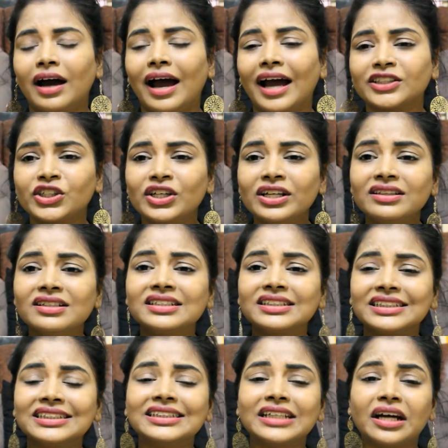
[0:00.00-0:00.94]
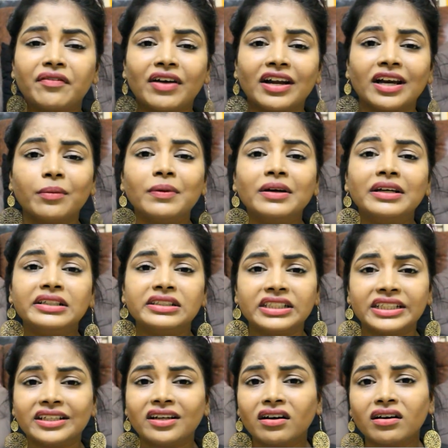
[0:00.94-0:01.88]
actually this is available in
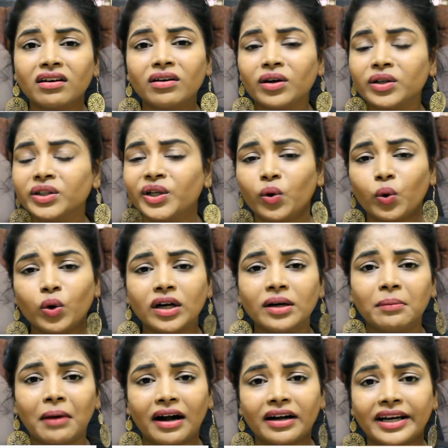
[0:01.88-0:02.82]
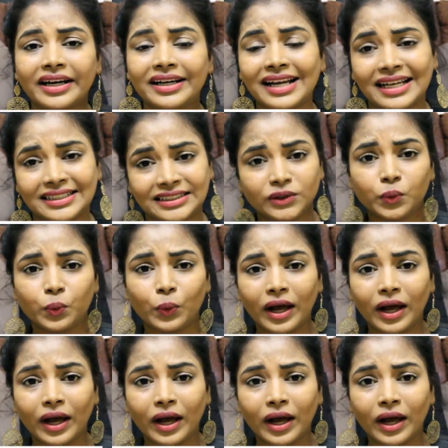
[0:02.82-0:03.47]
Tinagar, the local market as